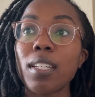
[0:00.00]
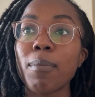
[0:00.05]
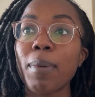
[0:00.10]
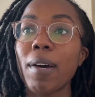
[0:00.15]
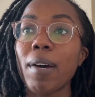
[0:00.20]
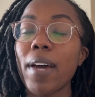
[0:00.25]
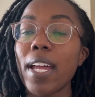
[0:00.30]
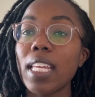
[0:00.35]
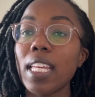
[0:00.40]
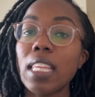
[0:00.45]

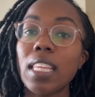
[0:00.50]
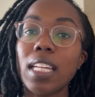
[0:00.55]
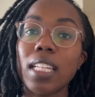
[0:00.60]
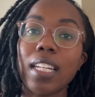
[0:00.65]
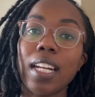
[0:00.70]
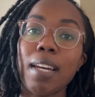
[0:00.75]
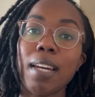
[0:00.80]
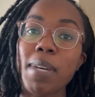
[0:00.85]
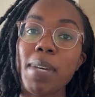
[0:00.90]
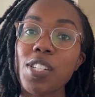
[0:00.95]
about anything
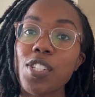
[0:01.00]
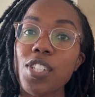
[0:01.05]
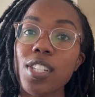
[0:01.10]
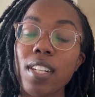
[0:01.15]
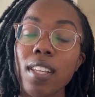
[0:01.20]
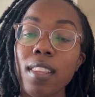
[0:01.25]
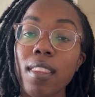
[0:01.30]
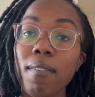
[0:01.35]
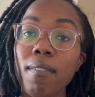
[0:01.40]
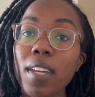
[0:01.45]
that I
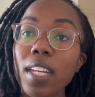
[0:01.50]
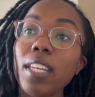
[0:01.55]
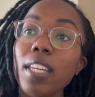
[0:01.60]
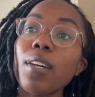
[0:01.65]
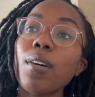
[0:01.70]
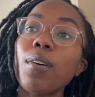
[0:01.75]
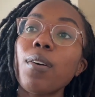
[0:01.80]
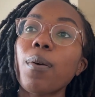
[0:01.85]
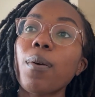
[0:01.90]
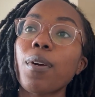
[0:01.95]
mentioned in the
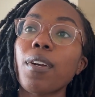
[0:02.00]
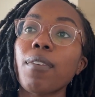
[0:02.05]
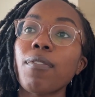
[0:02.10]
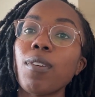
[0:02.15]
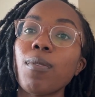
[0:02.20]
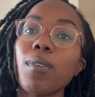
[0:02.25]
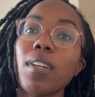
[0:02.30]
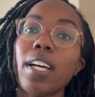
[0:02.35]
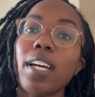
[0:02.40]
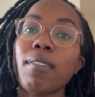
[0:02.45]
video, or if
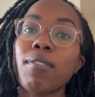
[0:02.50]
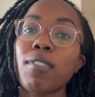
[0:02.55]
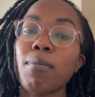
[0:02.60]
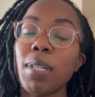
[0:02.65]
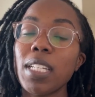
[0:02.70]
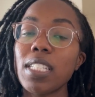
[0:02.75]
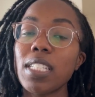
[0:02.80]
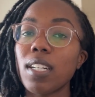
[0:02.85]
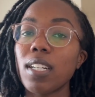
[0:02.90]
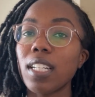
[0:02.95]
you would like for
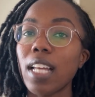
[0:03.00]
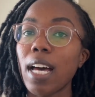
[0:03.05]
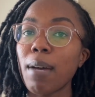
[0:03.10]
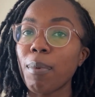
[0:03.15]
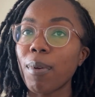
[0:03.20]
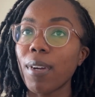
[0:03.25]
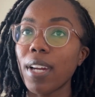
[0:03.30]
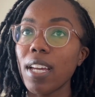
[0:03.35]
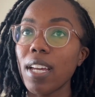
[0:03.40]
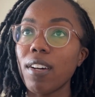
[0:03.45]
me to
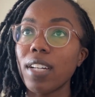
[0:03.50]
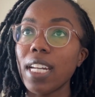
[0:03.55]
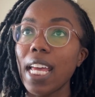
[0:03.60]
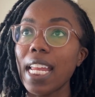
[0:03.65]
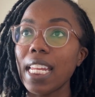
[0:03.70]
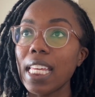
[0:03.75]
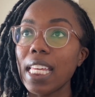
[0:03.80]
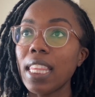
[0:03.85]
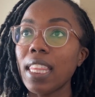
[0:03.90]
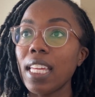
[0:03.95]
elaborate on
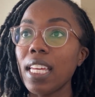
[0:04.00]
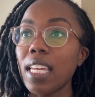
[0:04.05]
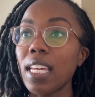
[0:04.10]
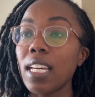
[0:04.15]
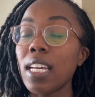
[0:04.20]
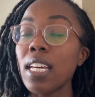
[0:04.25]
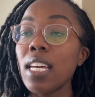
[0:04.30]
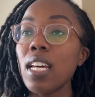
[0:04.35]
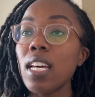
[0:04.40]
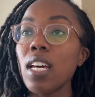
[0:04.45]

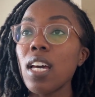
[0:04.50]
anything